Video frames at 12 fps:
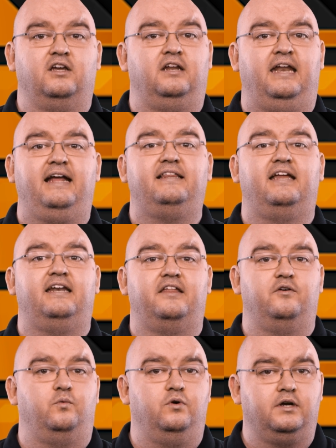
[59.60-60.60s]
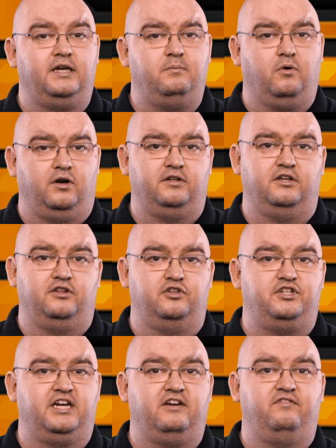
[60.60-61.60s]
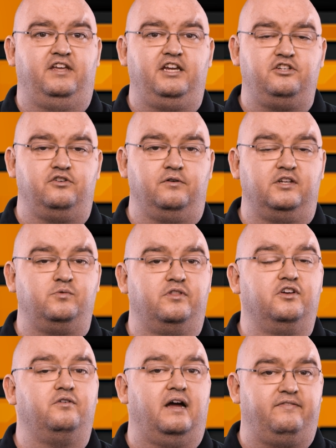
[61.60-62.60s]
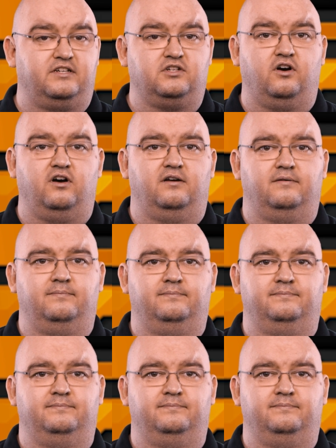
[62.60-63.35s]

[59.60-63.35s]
Connect another working monitor to check if the issue is with the graphics card.